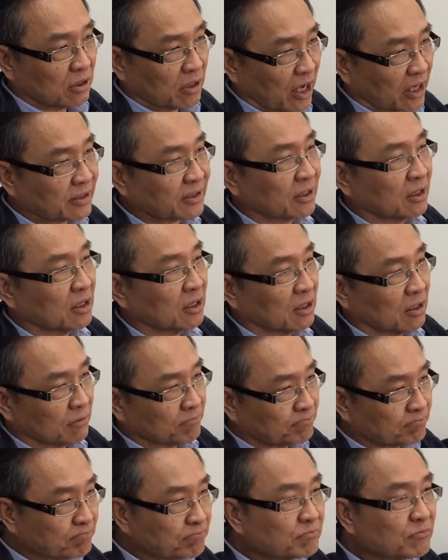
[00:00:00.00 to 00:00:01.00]
as a
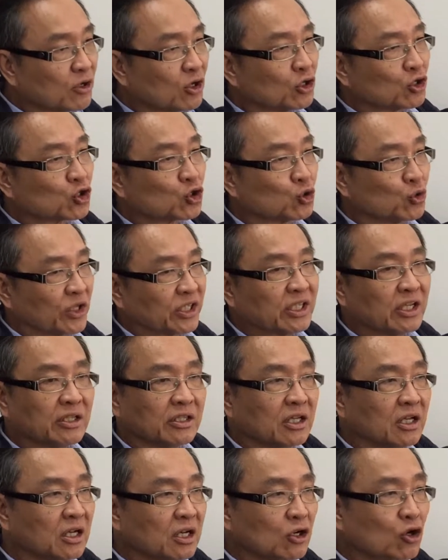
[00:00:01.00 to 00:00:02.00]

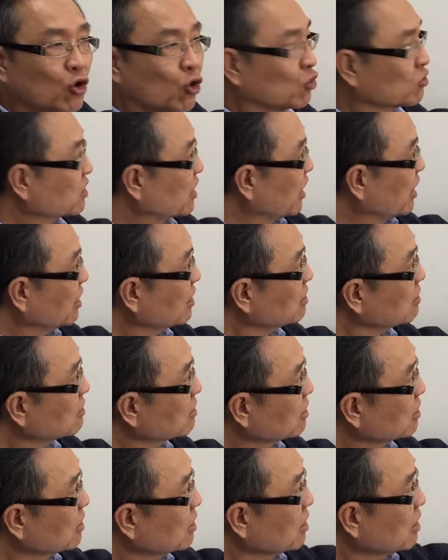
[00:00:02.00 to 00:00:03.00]
sweetener coating,
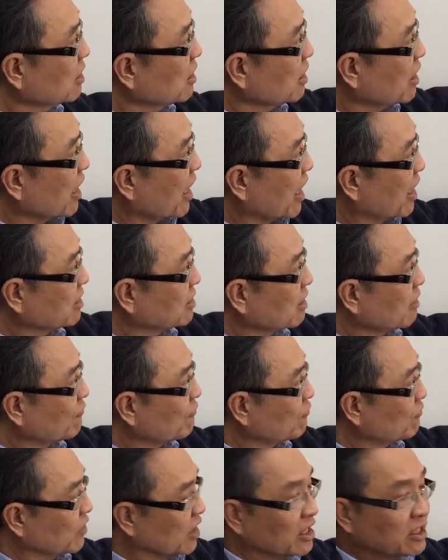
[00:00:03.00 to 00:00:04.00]
and
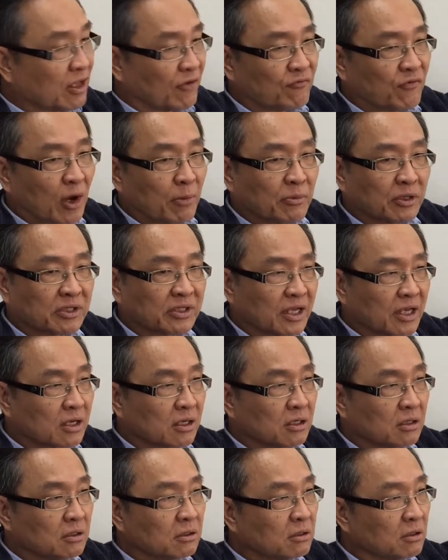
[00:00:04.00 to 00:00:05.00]
the, in the
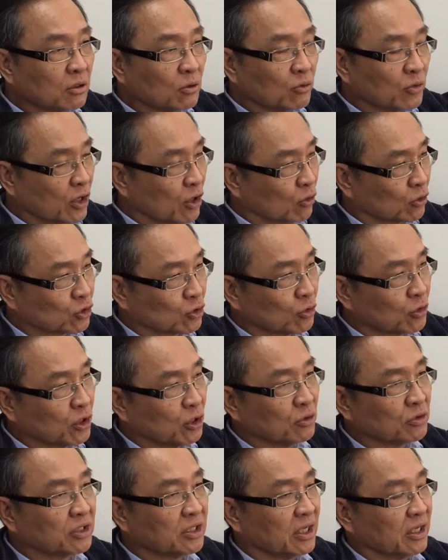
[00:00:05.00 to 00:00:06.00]
pharmaceutical, we also
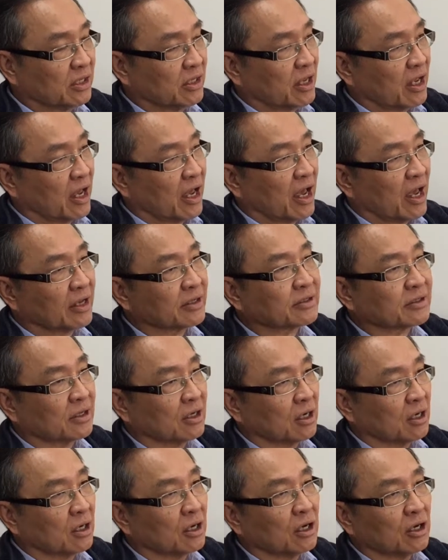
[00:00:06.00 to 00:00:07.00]
use it as
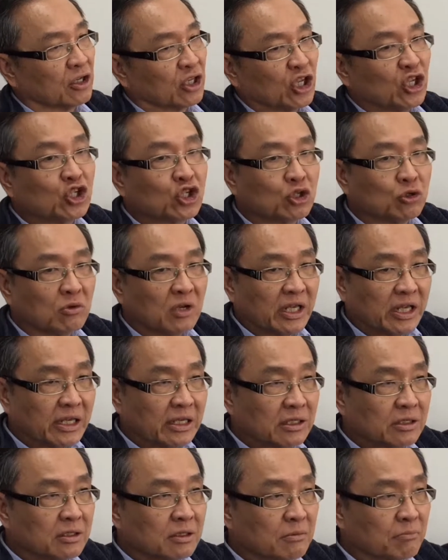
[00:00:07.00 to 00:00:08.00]
a uh,
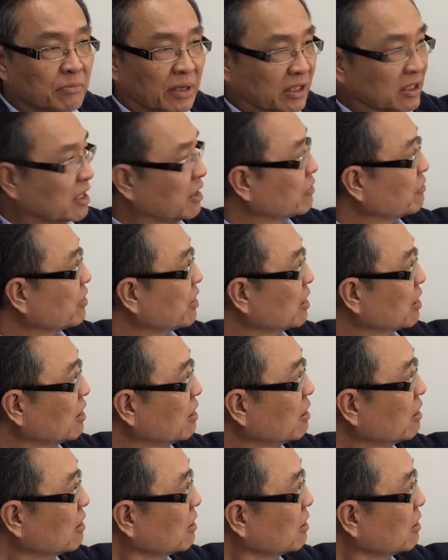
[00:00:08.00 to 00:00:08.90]
insulin material.